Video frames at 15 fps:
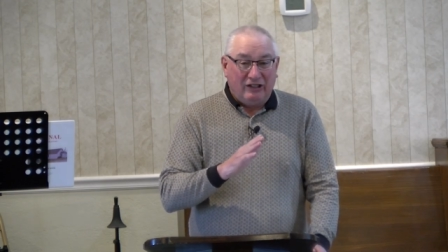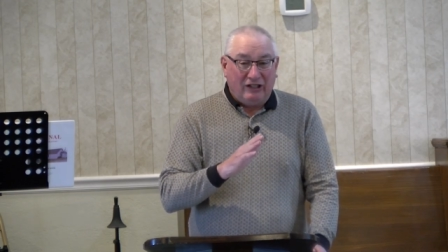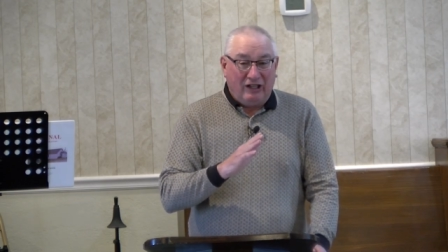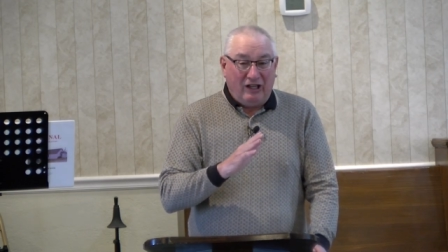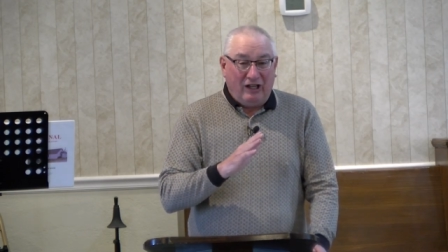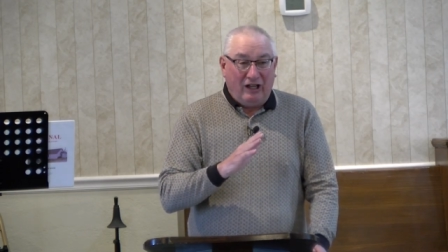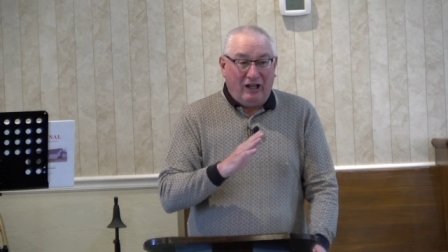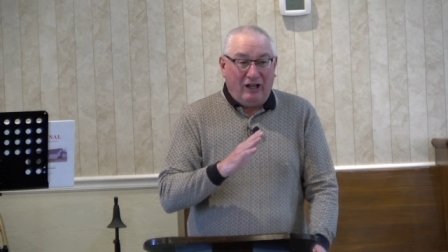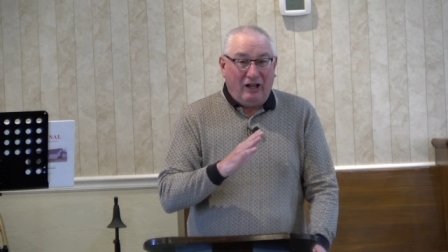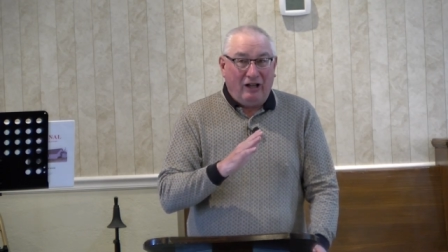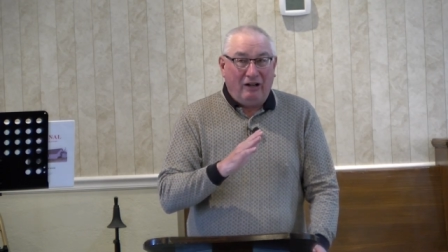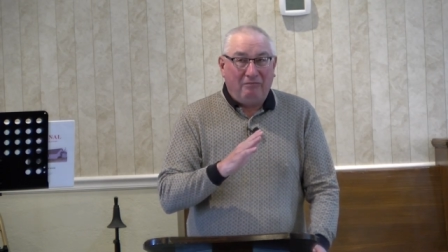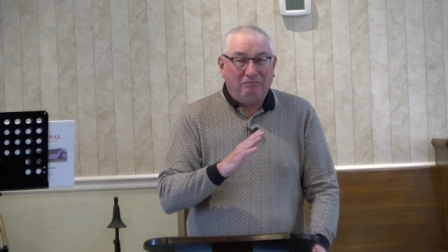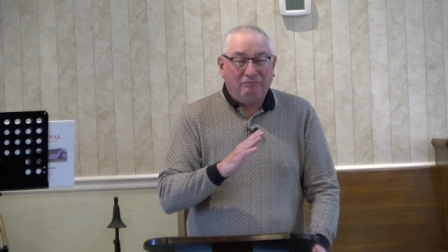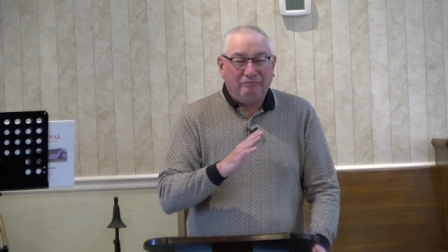
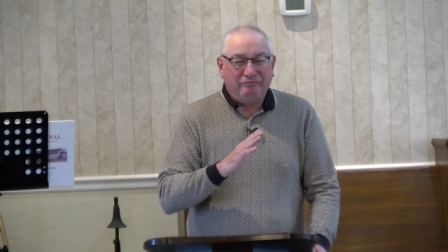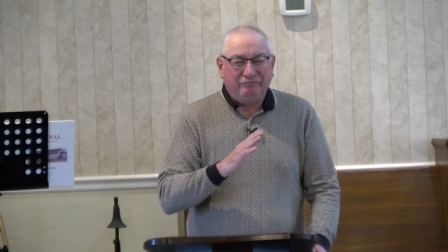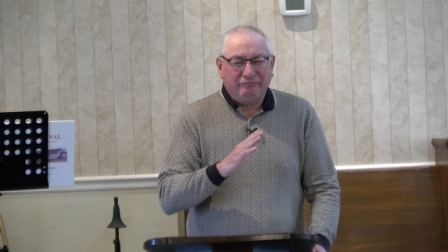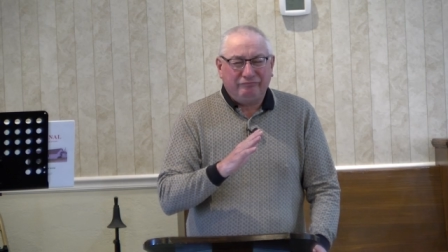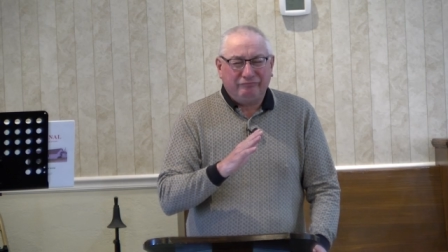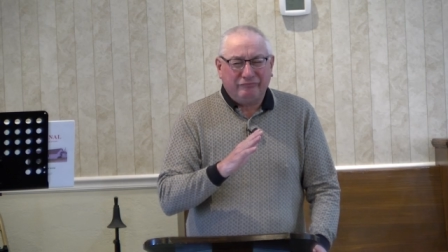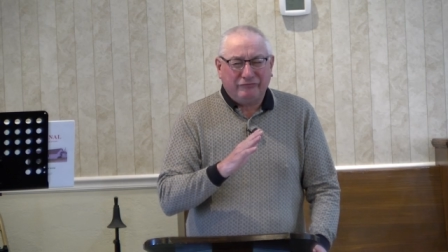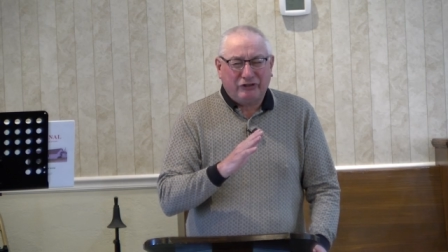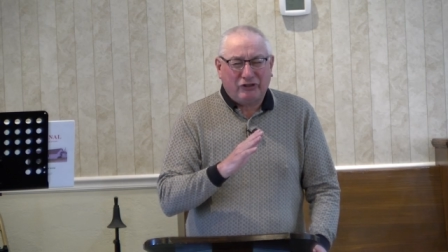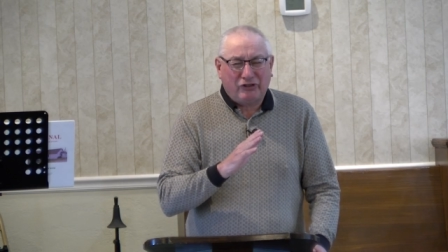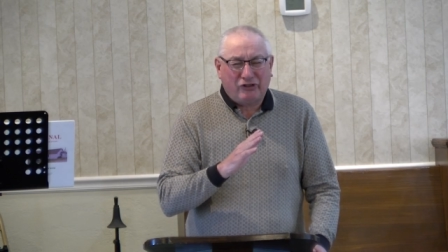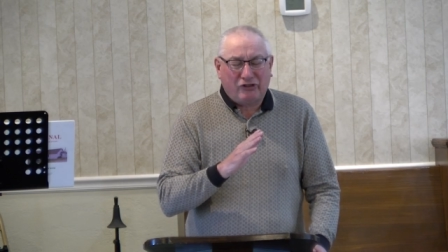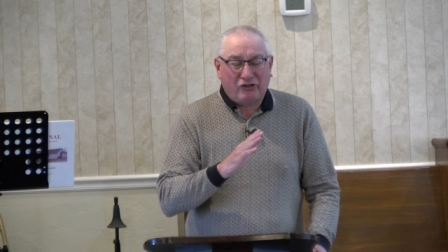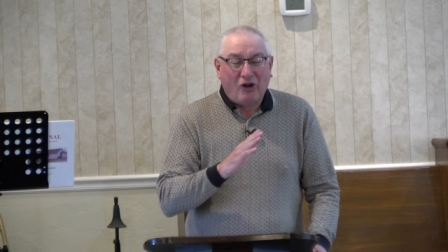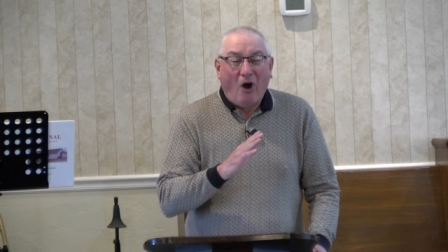uh,
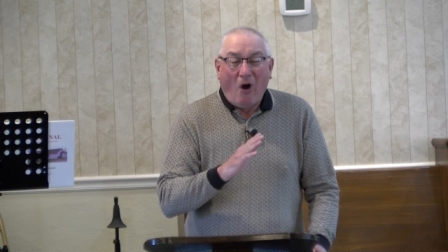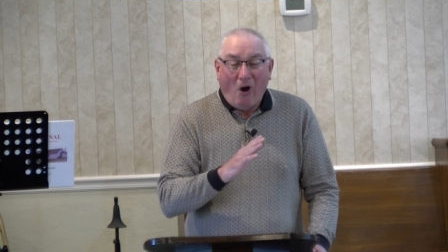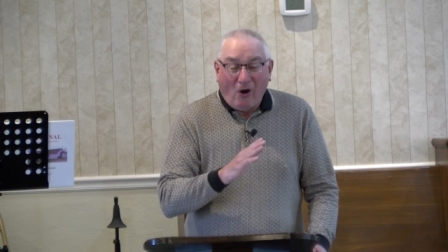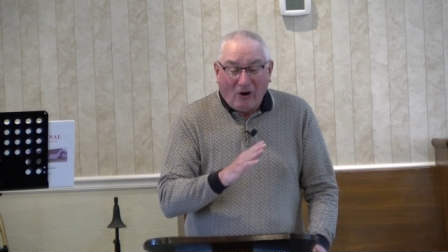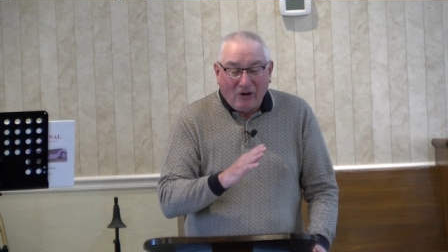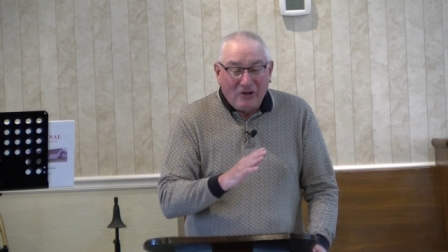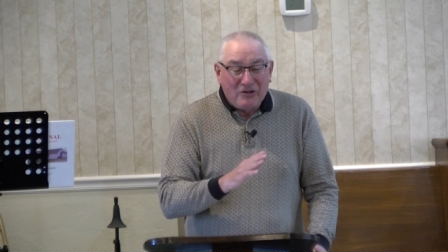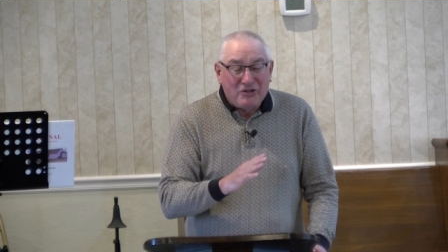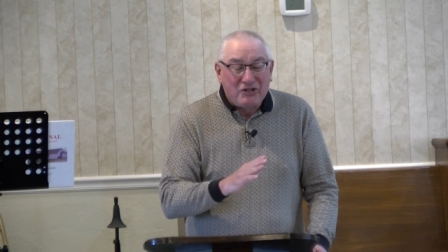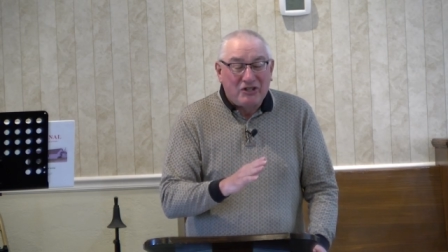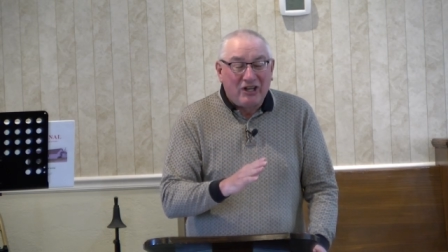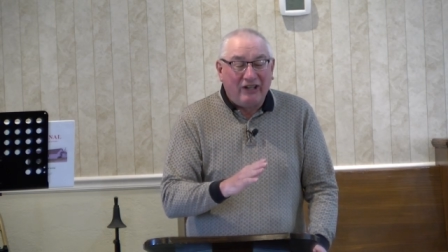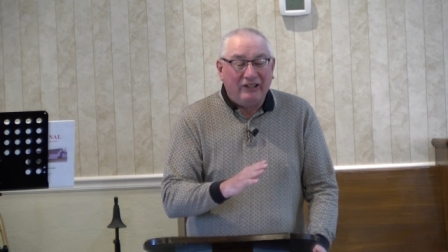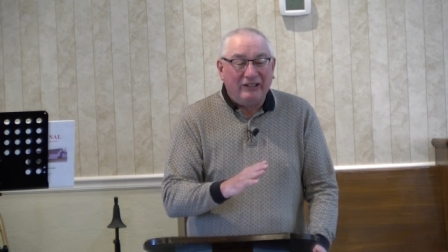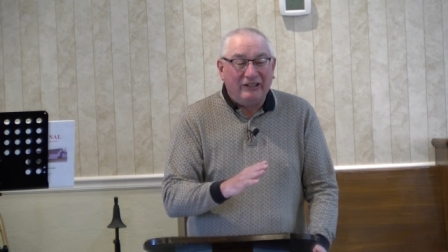scars